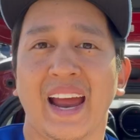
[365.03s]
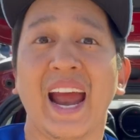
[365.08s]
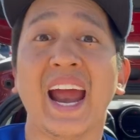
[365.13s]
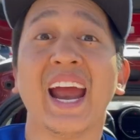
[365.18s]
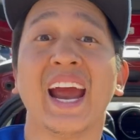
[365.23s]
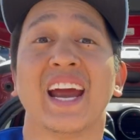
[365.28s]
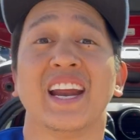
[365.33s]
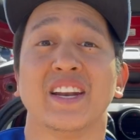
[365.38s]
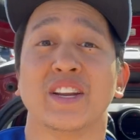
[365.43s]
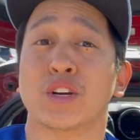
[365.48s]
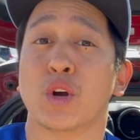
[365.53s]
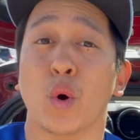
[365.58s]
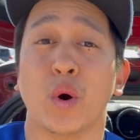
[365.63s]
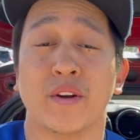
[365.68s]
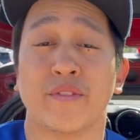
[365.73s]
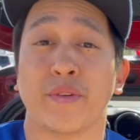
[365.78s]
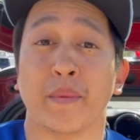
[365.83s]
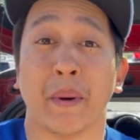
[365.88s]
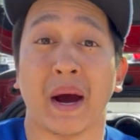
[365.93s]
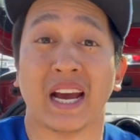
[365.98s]
And going
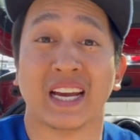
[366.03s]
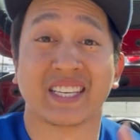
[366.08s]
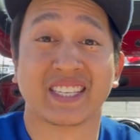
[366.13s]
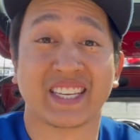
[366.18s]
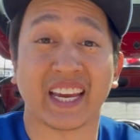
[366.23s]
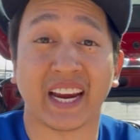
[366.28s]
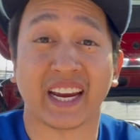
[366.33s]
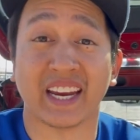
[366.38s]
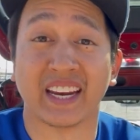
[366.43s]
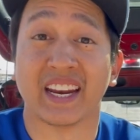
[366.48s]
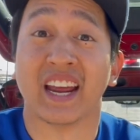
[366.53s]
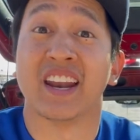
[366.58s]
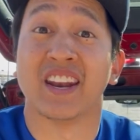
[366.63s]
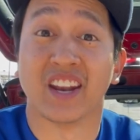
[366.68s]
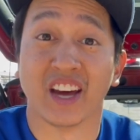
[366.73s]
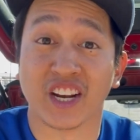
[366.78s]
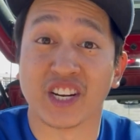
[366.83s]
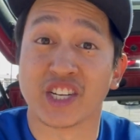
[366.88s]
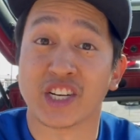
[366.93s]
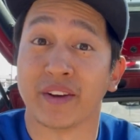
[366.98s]
for my second
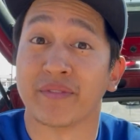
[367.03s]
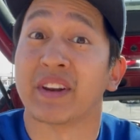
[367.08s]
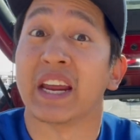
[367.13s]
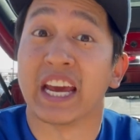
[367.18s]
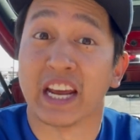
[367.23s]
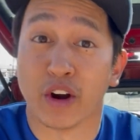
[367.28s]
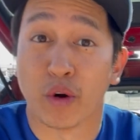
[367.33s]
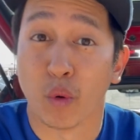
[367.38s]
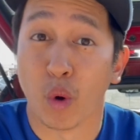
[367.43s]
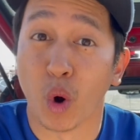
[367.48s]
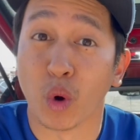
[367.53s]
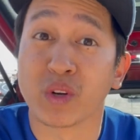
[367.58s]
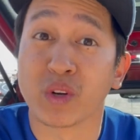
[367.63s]
night shift in a row